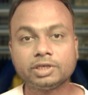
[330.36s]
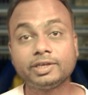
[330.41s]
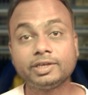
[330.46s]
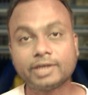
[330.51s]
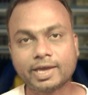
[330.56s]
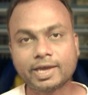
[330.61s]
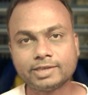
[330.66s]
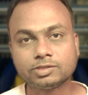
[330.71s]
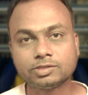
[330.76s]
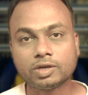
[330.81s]
in
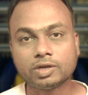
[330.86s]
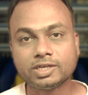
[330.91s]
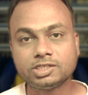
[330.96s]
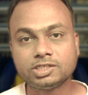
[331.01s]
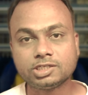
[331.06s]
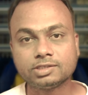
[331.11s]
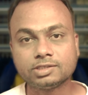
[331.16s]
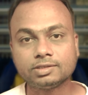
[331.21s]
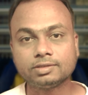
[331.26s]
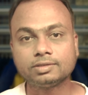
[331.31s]

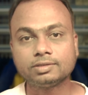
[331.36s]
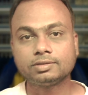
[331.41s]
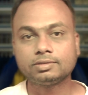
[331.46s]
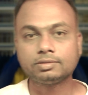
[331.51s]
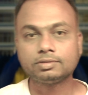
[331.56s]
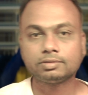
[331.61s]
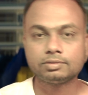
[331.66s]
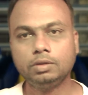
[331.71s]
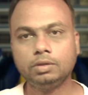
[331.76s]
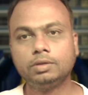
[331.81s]
isolation.
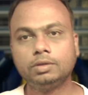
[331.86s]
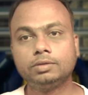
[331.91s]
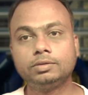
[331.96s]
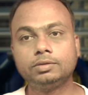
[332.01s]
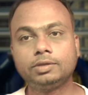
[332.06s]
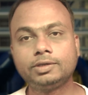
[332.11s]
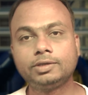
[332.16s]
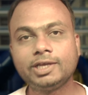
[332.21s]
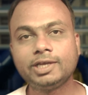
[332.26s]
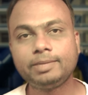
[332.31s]

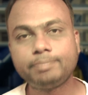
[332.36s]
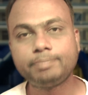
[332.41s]
The real